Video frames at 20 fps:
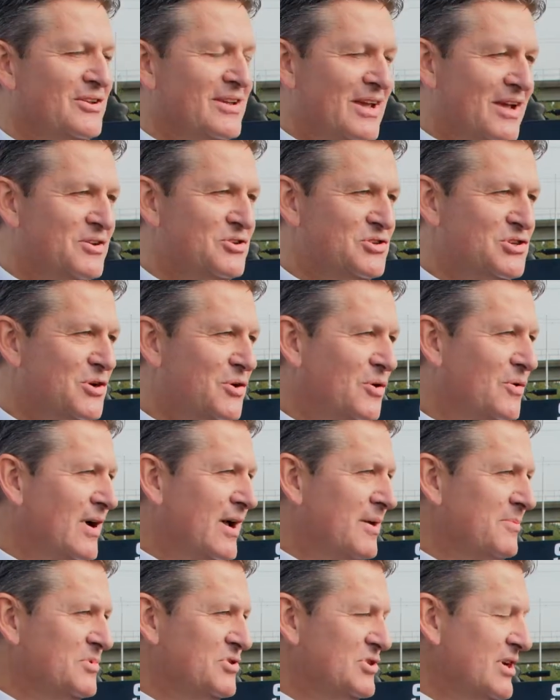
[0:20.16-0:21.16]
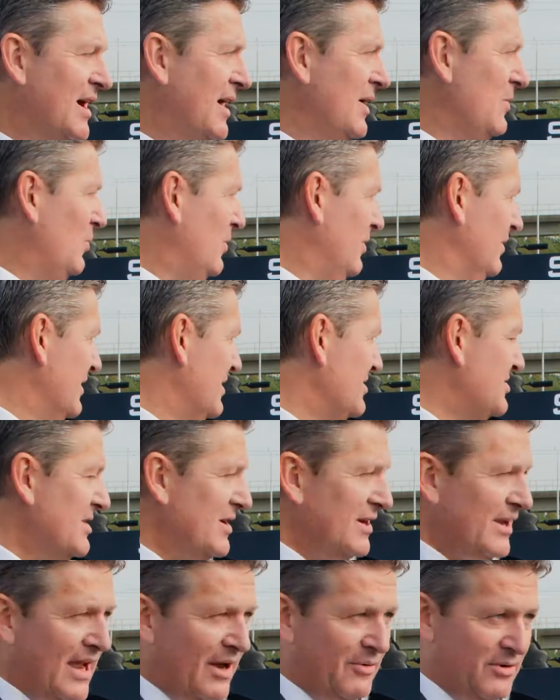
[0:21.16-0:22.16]
Yeah, so Skywall is
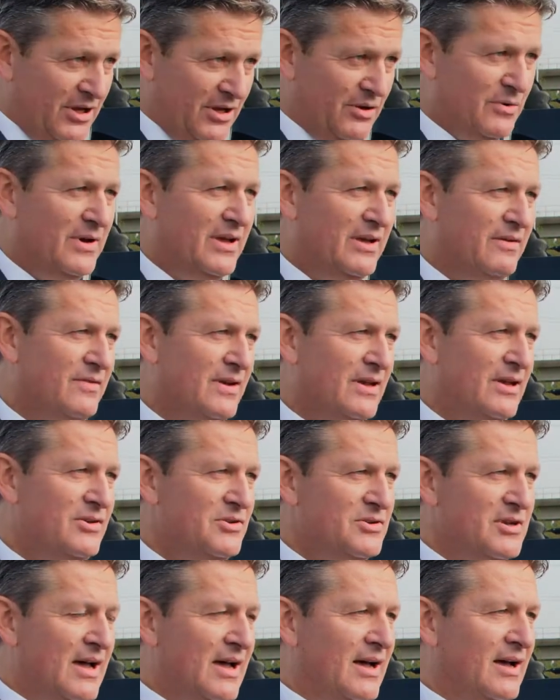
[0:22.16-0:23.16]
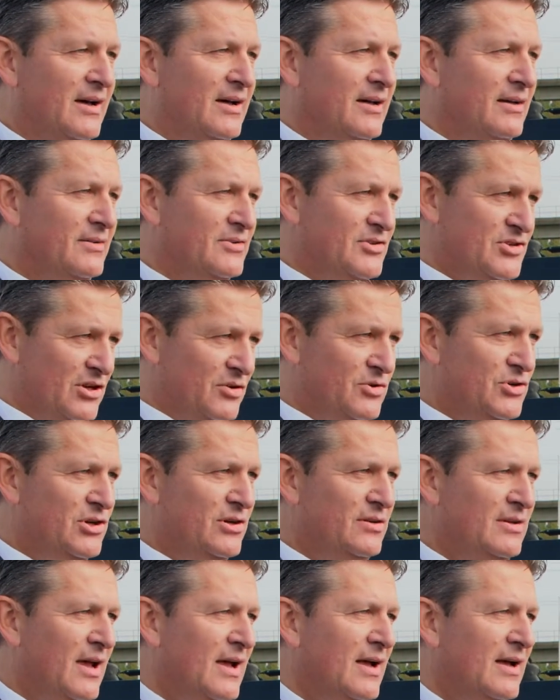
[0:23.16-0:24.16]
a counter-UAV
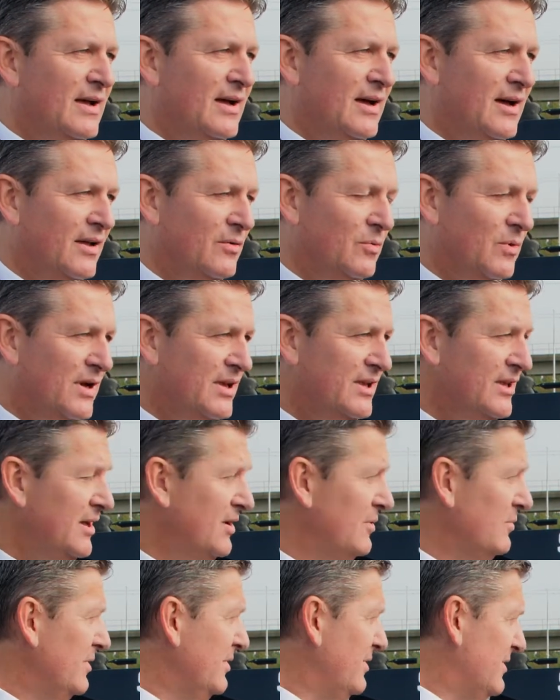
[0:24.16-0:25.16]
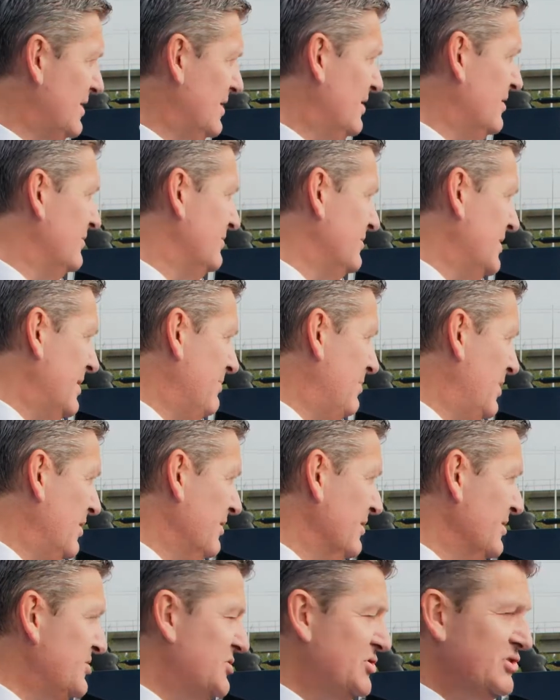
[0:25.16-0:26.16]
solution, and we're here with our
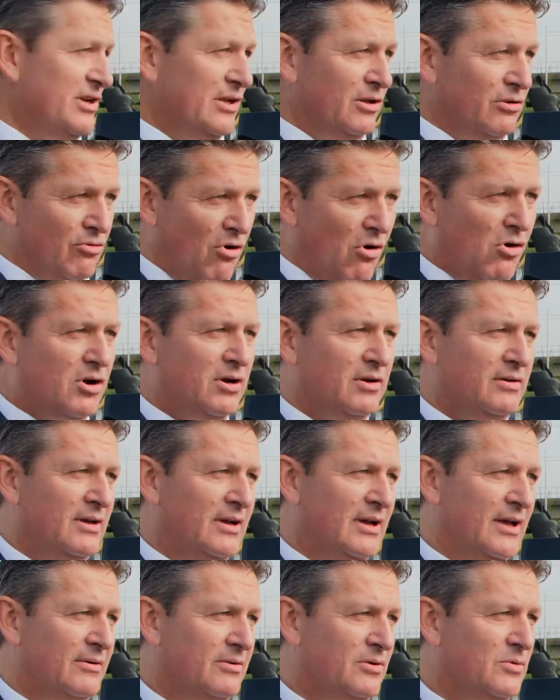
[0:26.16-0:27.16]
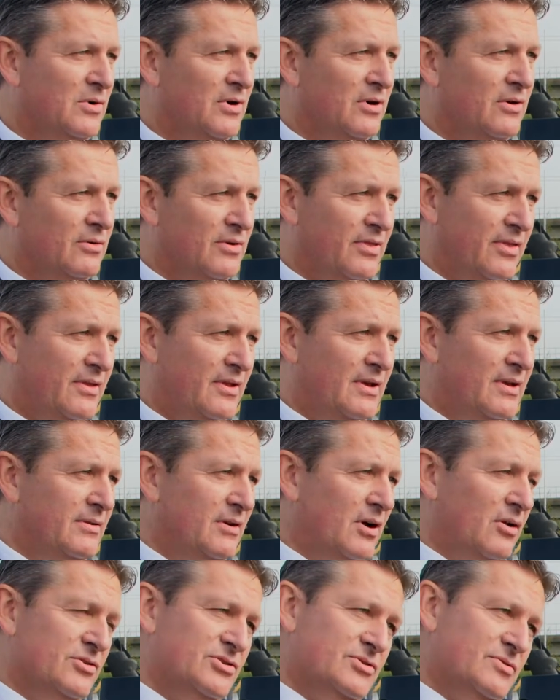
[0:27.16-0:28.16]
partner Steel Rock, who are
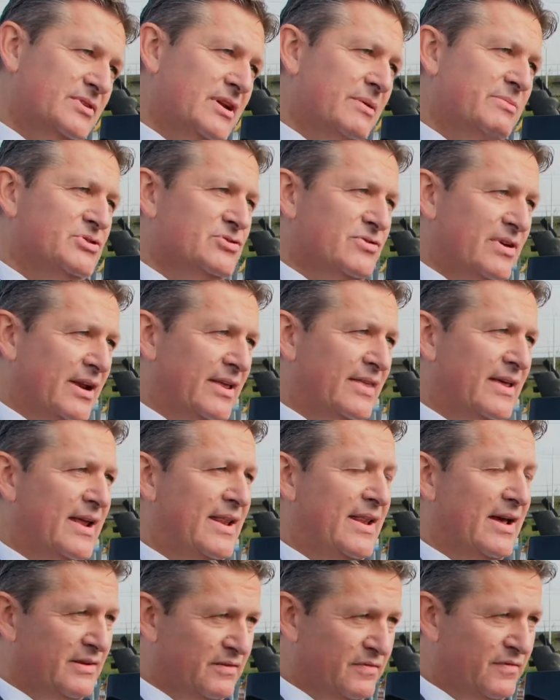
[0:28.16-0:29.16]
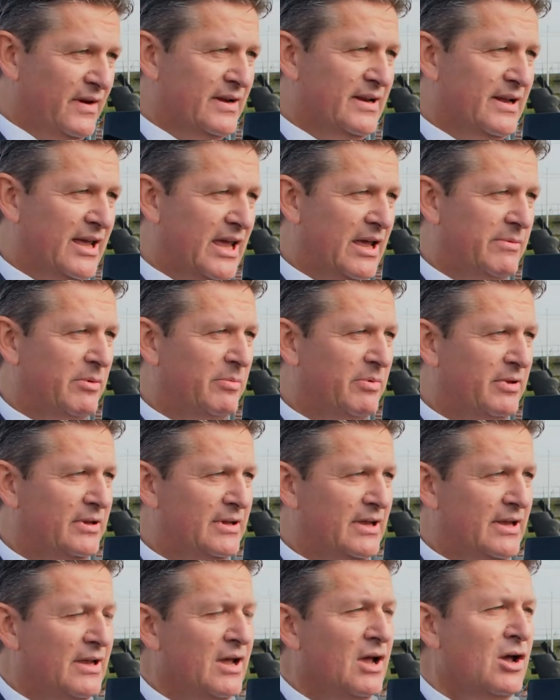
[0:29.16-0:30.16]
also demonstrating their night fighter
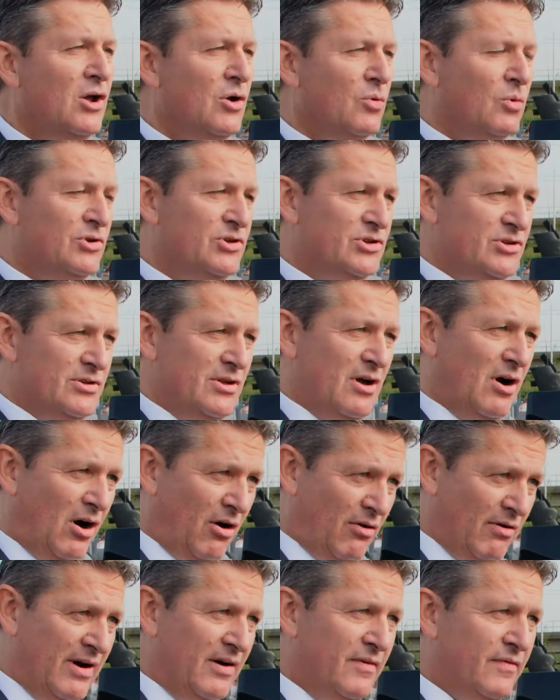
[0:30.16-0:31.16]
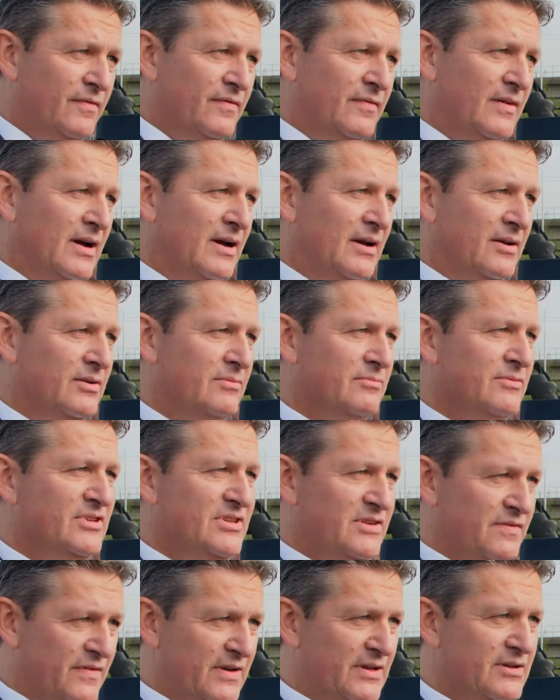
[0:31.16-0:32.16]
capability, which is an RF
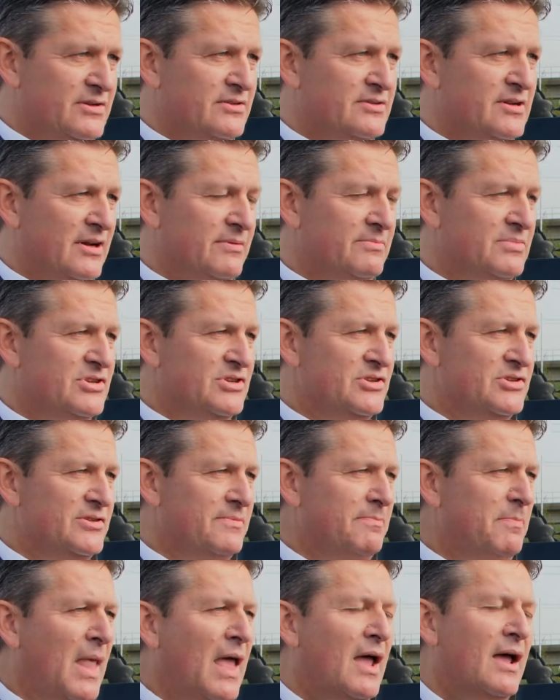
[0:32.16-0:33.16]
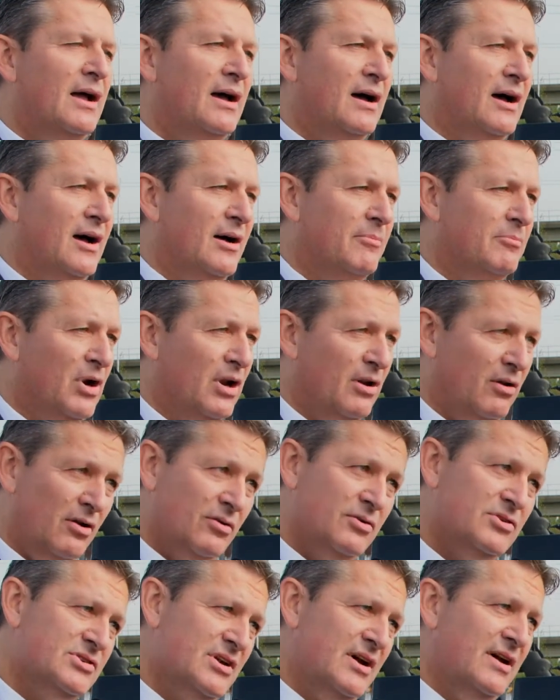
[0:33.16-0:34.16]
defeat type system. But
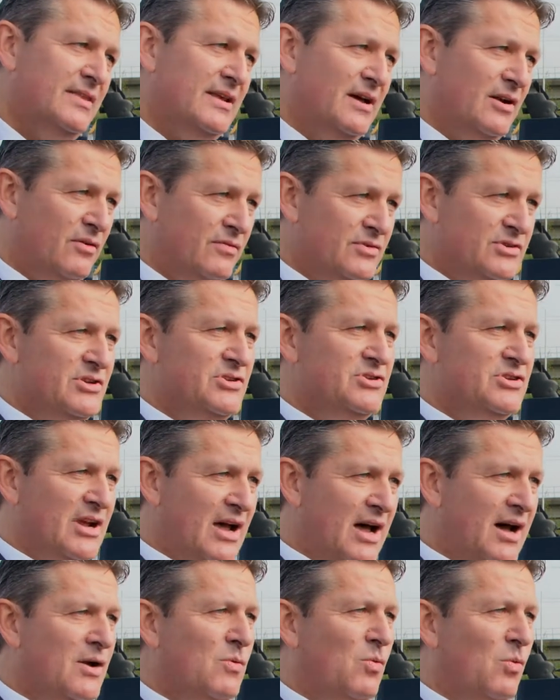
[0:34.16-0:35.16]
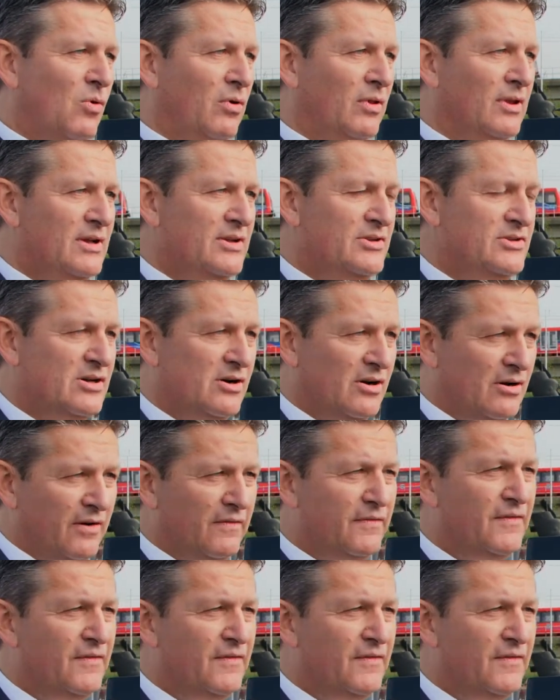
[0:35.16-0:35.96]
alongside that, obviously, Skywall is our